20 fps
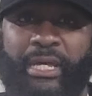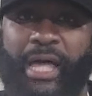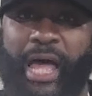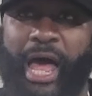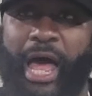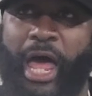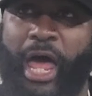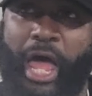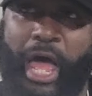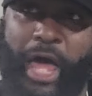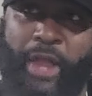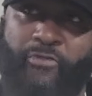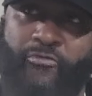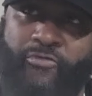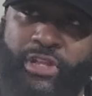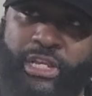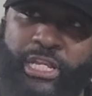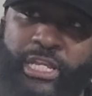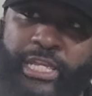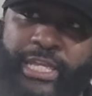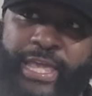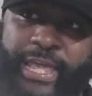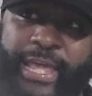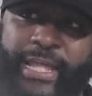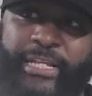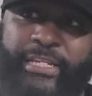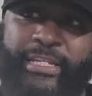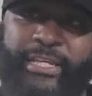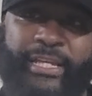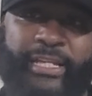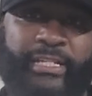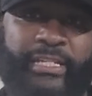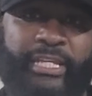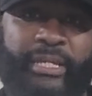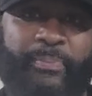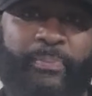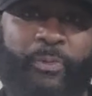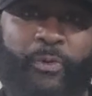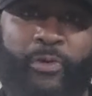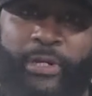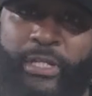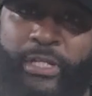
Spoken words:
I really can't dig deep on